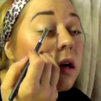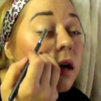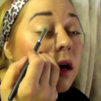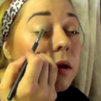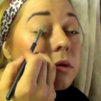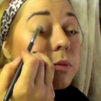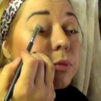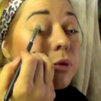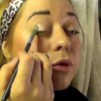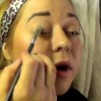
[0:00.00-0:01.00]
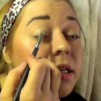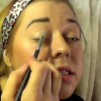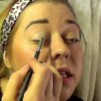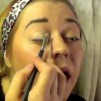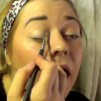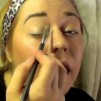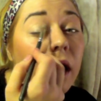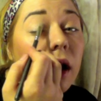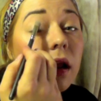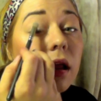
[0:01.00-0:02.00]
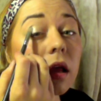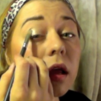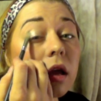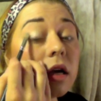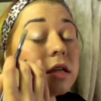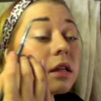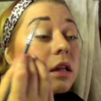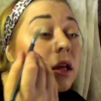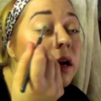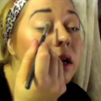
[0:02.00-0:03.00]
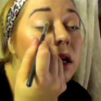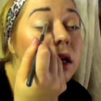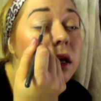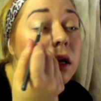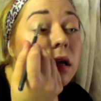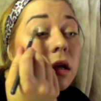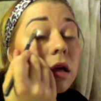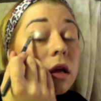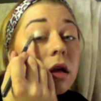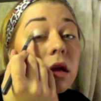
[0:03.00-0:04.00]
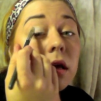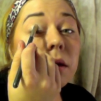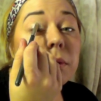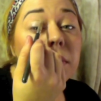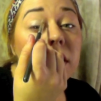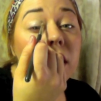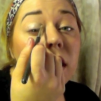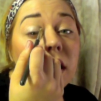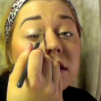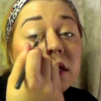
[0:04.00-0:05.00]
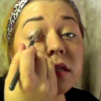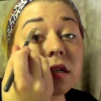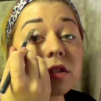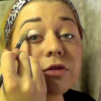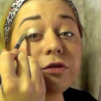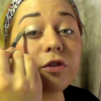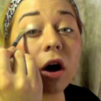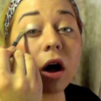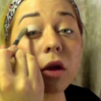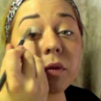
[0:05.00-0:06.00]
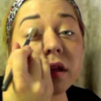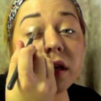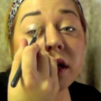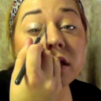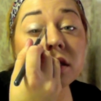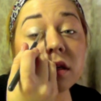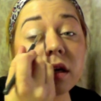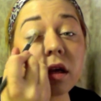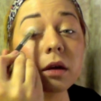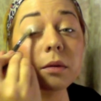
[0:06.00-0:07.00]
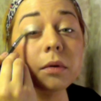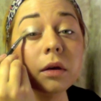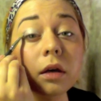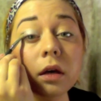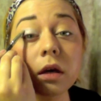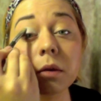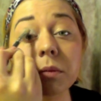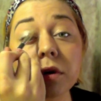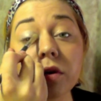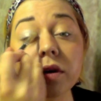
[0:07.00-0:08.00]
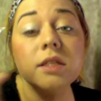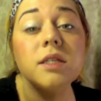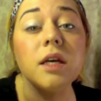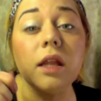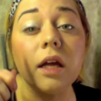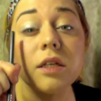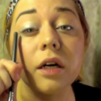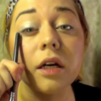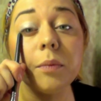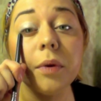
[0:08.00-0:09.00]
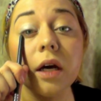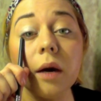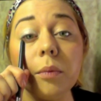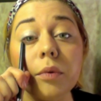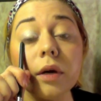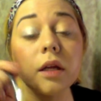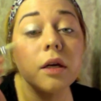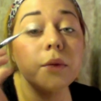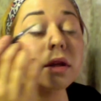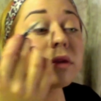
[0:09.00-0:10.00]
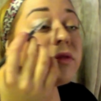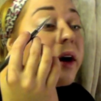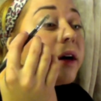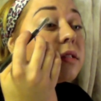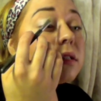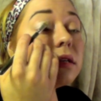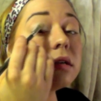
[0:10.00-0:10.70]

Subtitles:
and press that into the lid, because it does fall really easily, but you can see that's starting to pick up really, really fast.